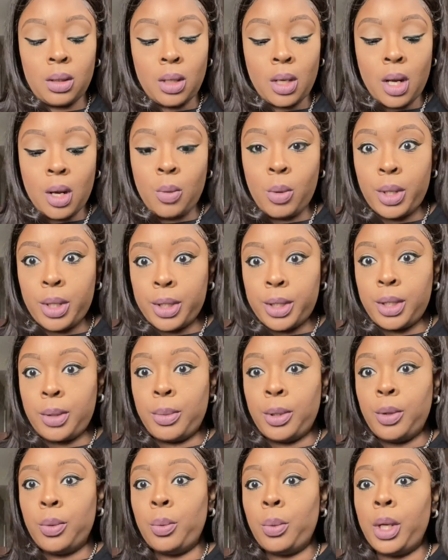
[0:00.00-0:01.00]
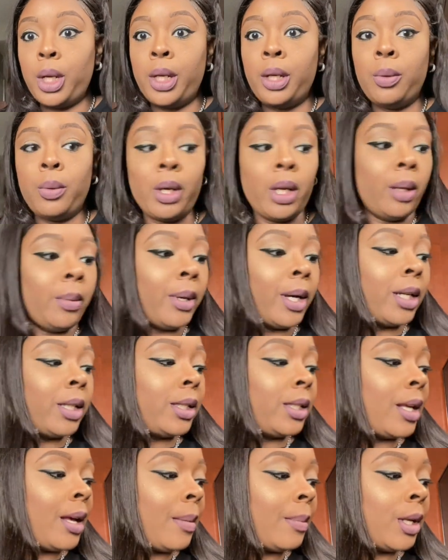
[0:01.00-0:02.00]
I wanted to be ready, ready by the
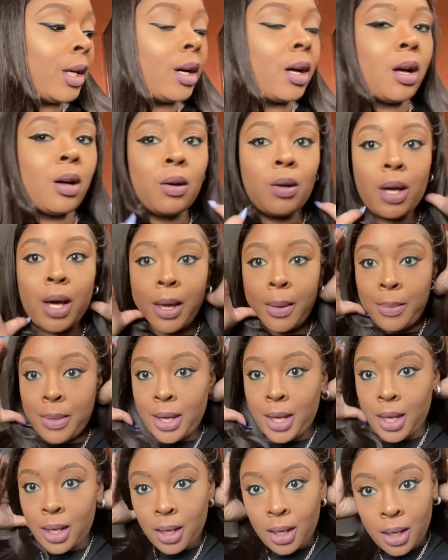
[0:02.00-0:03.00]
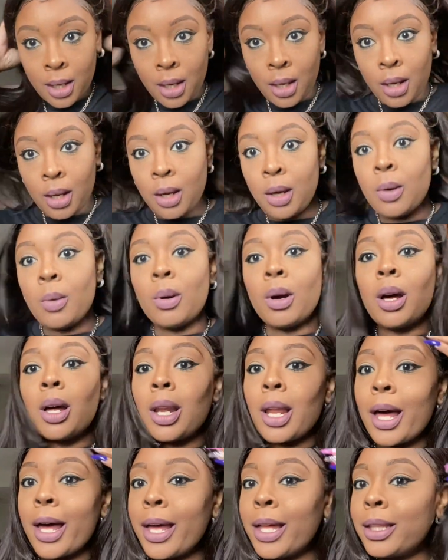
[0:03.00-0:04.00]
time Nicole got back. All
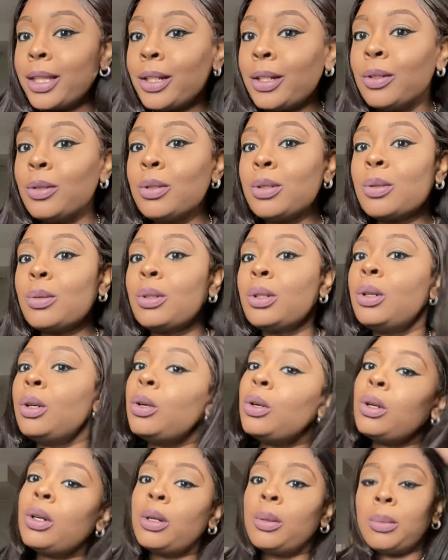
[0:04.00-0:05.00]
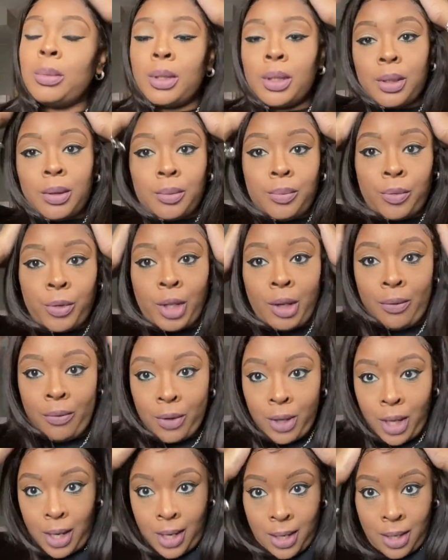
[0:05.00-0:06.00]
I had to do is record, but I
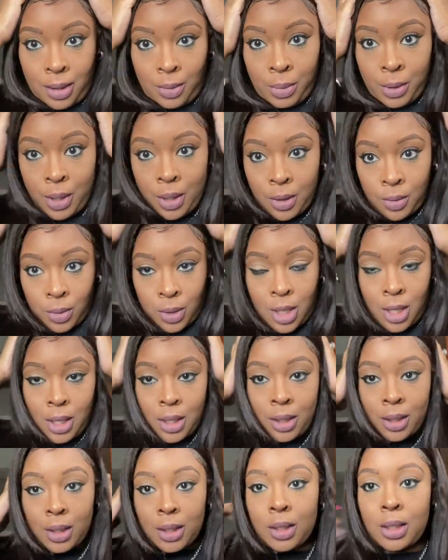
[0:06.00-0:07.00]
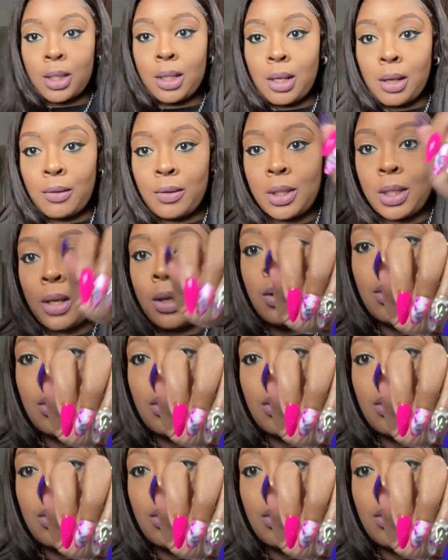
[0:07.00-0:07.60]
forgot I had to put on nails and stuff. So